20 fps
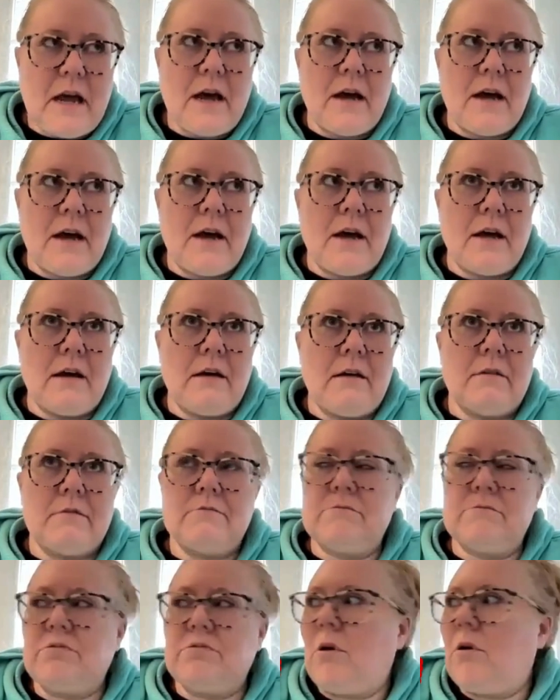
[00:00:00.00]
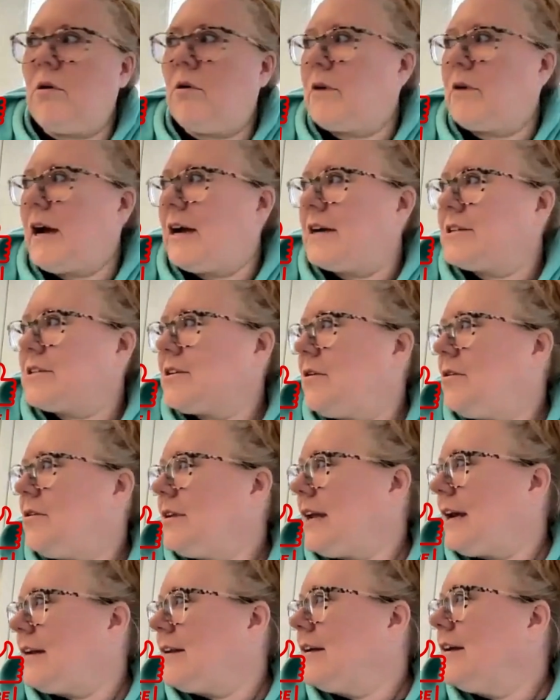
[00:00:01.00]
oh gosh,
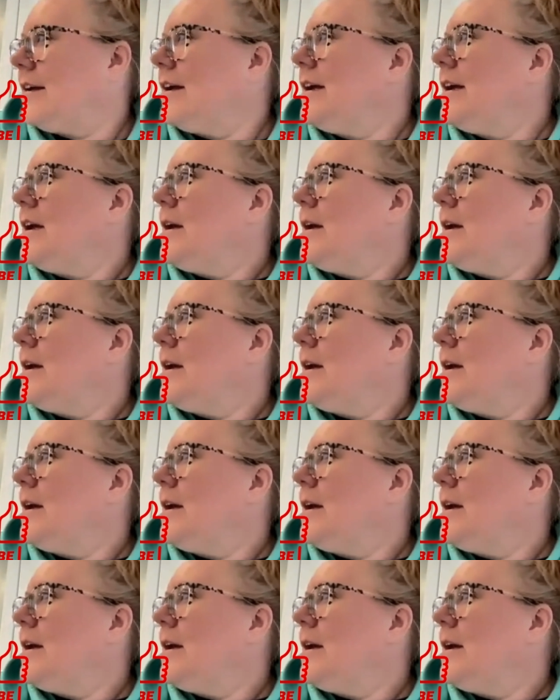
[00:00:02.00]
hold on.